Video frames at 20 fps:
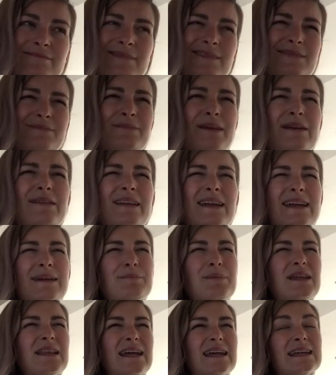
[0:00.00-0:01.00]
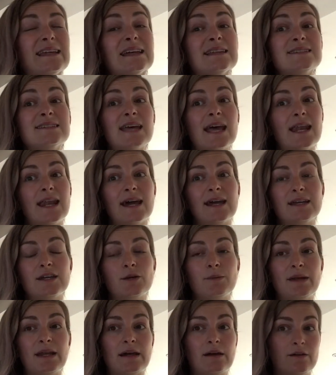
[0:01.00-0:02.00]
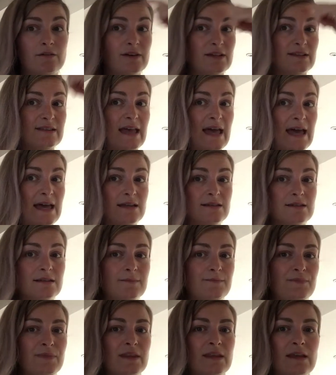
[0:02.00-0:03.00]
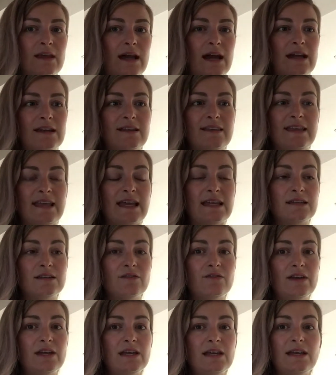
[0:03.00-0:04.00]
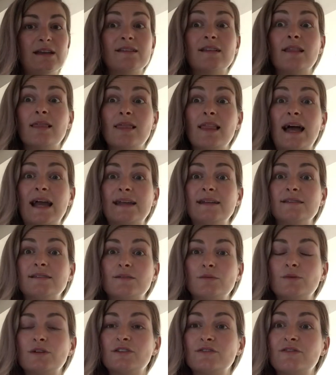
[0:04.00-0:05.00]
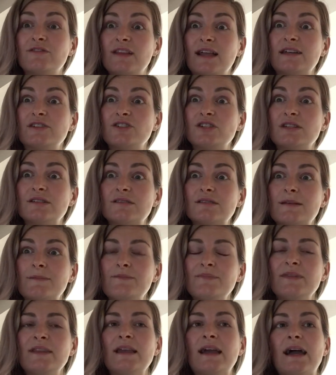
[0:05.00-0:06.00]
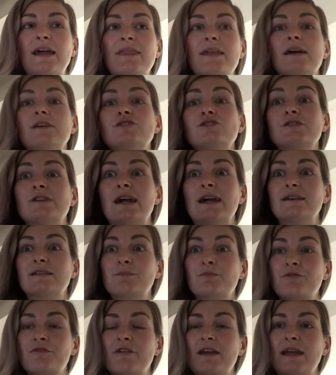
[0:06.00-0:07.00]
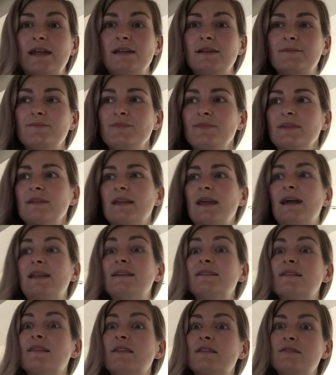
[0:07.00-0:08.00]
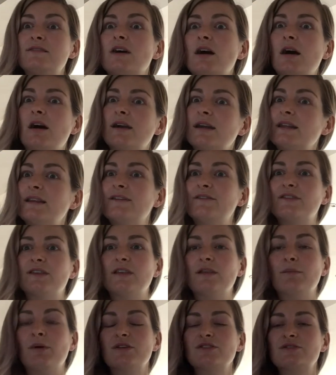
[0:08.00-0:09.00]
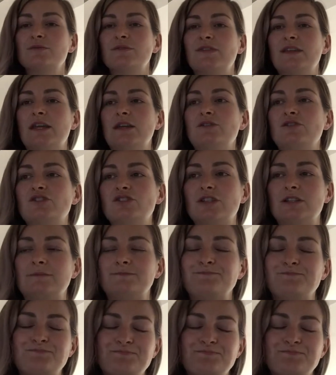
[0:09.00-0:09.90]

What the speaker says: maybe like a bit like an antennae coming out of its head, and at the end of it is a light which flashes, and that attracts prey, and it's in the dark. It lives at the bottom of the ocean,